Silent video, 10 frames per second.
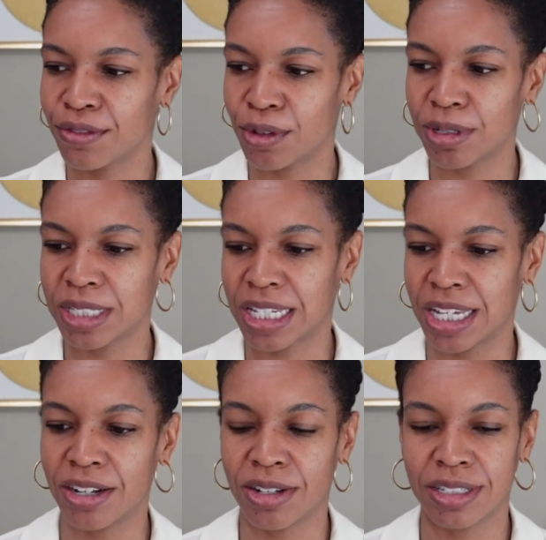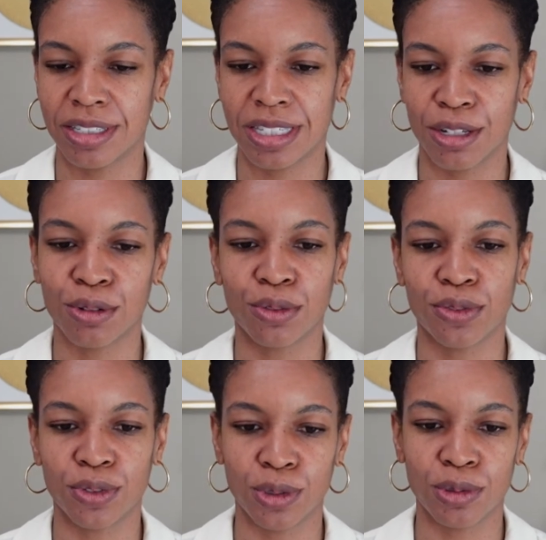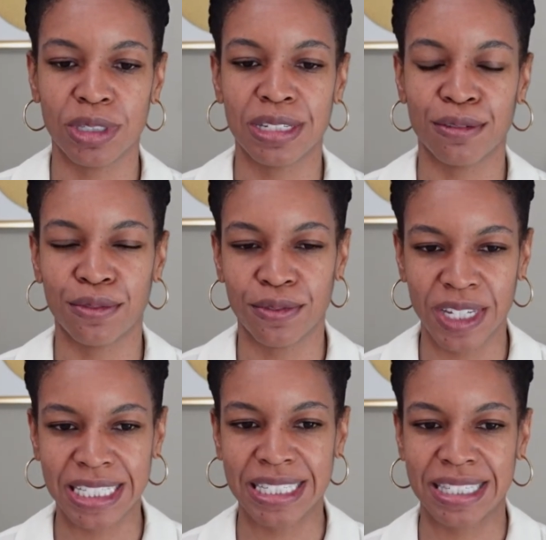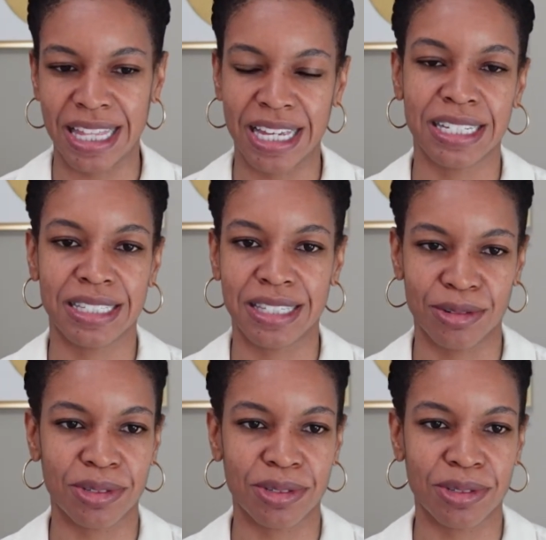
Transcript: focusing in on single foods to fix things.